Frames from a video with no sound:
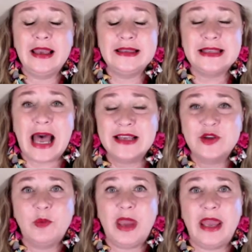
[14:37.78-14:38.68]

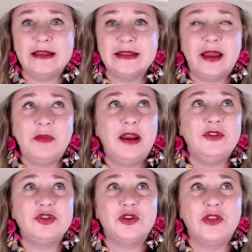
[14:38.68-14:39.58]
exacerbates, I'm
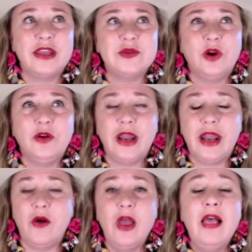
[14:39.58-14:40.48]
not even sure that's a word
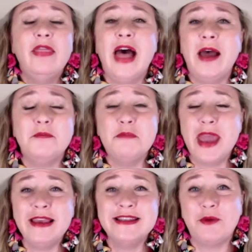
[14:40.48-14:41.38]
right now, that
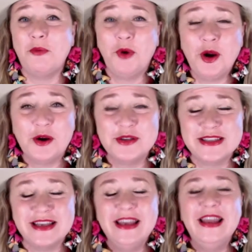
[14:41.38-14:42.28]
makes it
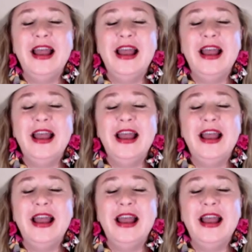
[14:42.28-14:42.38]
worse.